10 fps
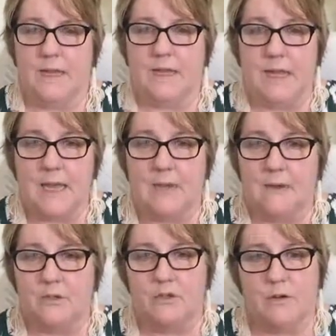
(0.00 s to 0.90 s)
Again,
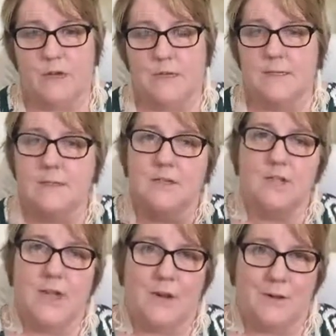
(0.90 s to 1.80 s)
triggers,
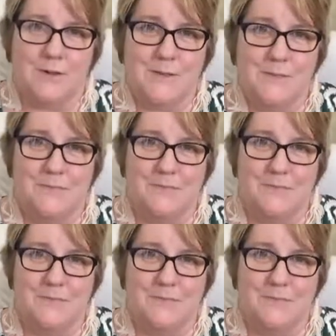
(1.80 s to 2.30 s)
shadows.